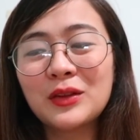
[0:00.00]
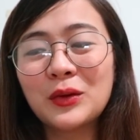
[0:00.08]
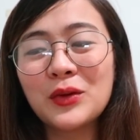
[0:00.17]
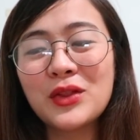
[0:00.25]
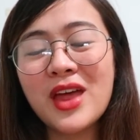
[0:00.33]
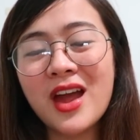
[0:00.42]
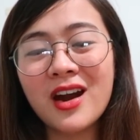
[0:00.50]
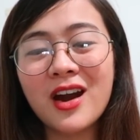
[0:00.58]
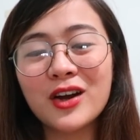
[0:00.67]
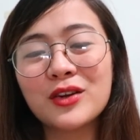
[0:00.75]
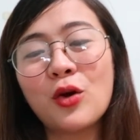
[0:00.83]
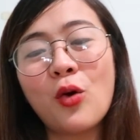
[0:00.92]
no, there
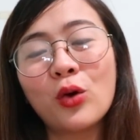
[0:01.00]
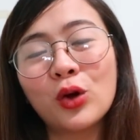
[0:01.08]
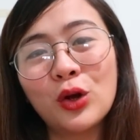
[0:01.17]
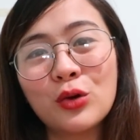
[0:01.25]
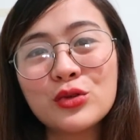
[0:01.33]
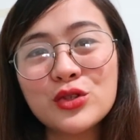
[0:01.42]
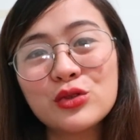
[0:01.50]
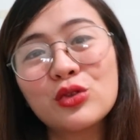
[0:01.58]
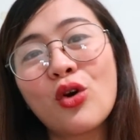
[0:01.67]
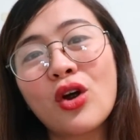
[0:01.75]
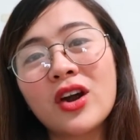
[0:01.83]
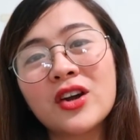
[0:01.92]
are closed
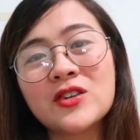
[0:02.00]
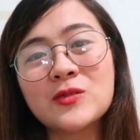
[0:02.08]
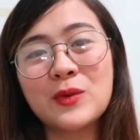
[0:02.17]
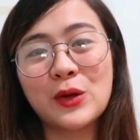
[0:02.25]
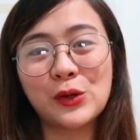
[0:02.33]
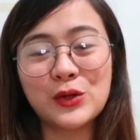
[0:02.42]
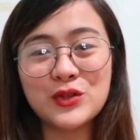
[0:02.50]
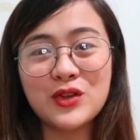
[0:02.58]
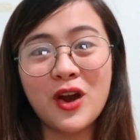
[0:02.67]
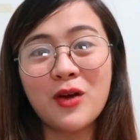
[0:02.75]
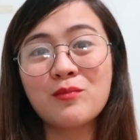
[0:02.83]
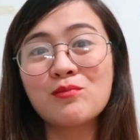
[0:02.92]
doors because
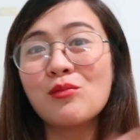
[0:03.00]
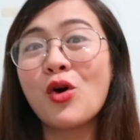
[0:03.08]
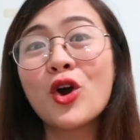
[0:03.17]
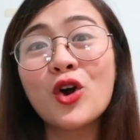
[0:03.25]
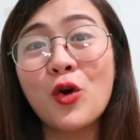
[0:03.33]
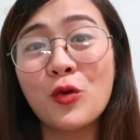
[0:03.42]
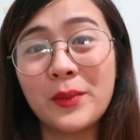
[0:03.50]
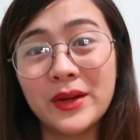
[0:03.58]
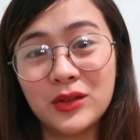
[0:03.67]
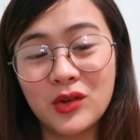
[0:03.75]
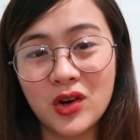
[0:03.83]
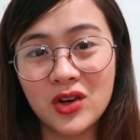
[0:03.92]
there are more
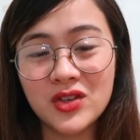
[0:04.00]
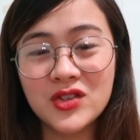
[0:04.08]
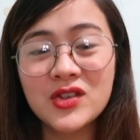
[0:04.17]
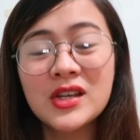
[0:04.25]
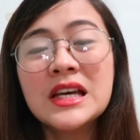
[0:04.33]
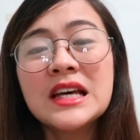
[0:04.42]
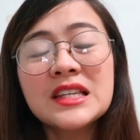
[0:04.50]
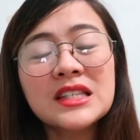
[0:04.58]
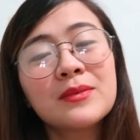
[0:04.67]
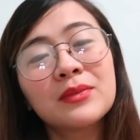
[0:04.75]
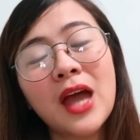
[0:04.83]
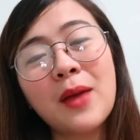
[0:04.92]
open doors.
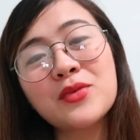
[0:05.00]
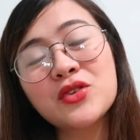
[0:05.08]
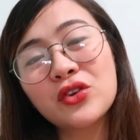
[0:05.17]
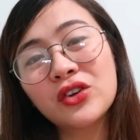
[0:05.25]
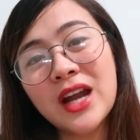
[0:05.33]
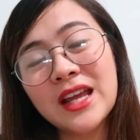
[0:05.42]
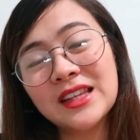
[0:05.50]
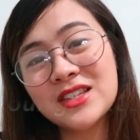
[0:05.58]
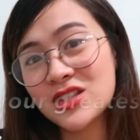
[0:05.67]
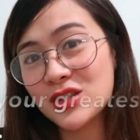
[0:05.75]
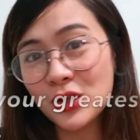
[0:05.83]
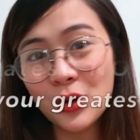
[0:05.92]
Sometimes your
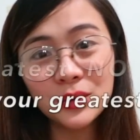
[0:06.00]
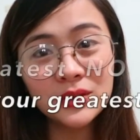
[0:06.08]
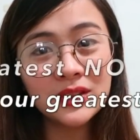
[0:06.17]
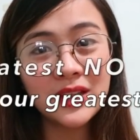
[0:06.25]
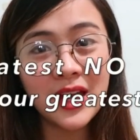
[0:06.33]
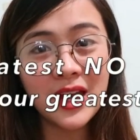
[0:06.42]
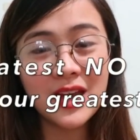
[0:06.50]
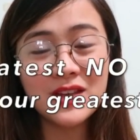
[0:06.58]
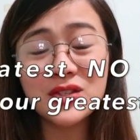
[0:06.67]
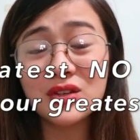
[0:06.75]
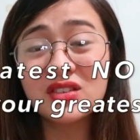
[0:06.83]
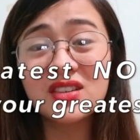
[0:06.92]
greatest no
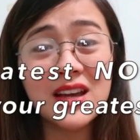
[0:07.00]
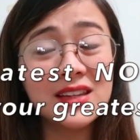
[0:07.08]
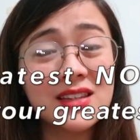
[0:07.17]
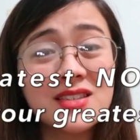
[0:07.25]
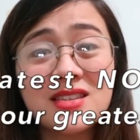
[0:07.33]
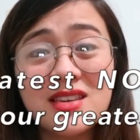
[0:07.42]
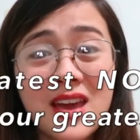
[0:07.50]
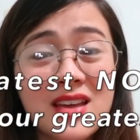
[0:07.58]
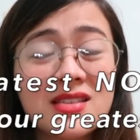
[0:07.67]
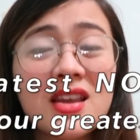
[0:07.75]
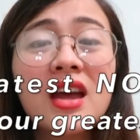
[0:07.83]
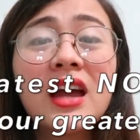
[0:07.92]
today is your greatest
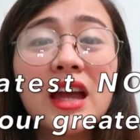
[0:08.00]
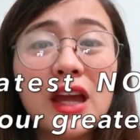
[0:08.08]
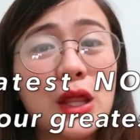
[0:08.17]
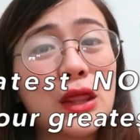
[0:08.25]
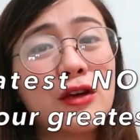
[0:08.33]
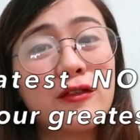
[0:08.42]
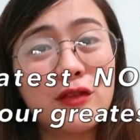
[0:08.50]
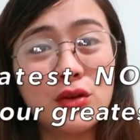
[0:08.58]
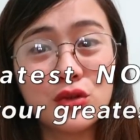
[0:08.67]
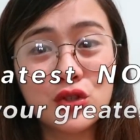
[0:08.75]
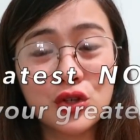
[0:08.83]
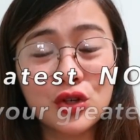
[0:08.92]
yes in the
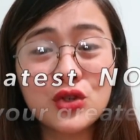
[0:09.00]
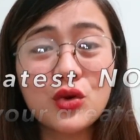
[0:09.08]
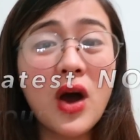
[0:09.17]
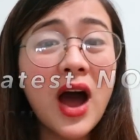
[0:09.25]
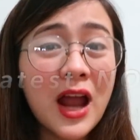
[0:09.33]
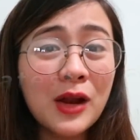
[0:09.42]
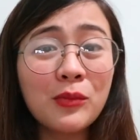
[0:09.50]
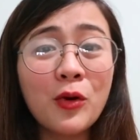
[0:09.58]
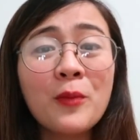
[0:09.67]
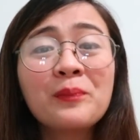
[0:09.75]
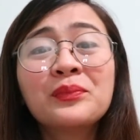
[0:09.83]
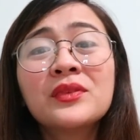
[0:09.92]
future. So akala
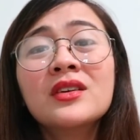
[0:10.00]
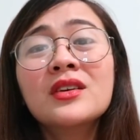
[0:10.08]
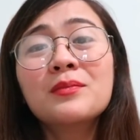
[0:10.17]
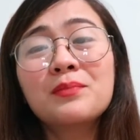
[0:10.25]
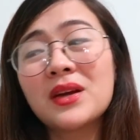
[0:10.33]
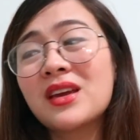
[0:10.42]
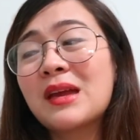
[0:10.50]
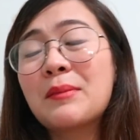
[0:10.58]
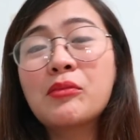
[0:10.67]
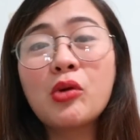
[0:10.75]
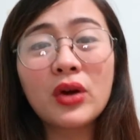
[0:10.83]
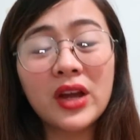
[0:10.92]
mo,
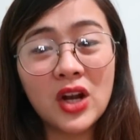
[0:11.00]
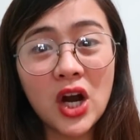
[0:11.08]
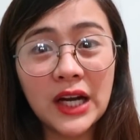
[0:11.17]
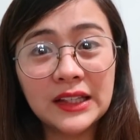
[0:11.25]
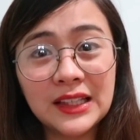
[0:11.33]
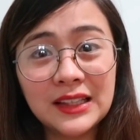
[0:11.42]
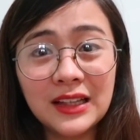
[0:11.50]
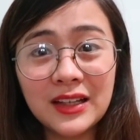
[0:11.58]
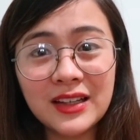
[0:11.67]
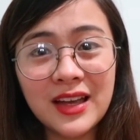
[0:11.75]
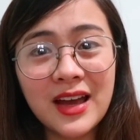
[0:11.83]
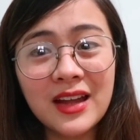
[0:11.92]
pagiging brokenhearted
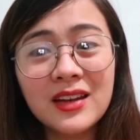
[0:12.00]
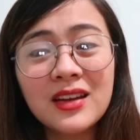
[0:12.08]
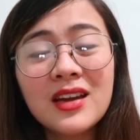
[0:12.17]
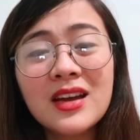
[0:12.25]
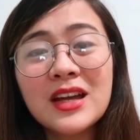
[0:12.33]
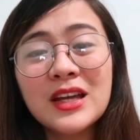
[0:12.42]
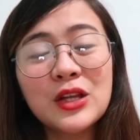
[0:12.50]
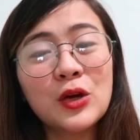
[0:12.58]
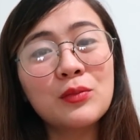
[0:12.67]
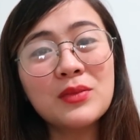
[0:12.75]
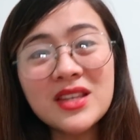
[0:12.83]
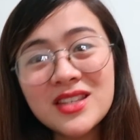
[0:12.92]
lang yan. You
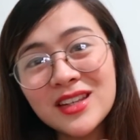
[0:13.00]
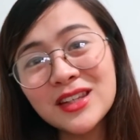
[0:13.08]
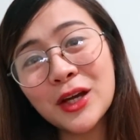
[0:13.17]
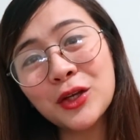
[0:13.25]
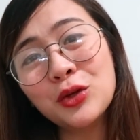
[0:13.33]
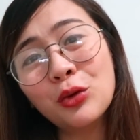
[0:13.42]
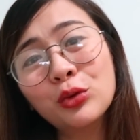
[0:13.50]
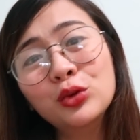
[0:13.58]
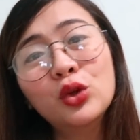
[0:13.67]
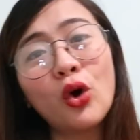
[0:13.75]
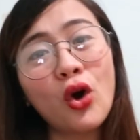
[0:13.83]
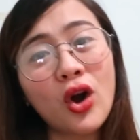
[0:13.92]
know, minsan yan
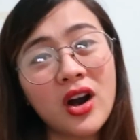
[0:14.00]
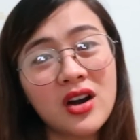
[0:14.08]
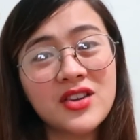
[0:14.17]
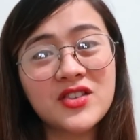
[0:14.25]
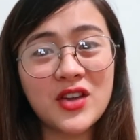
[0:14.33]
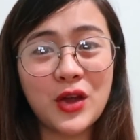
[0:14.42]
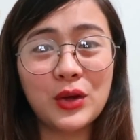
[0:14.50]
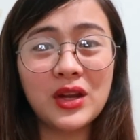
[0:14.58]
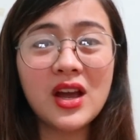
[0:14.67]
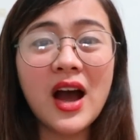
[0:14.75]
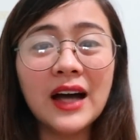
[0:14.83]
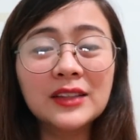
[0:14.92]
yung door sa'yo
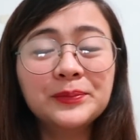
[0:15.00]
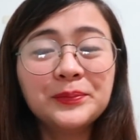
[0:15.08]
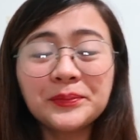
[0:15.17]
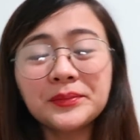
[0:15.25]
ni God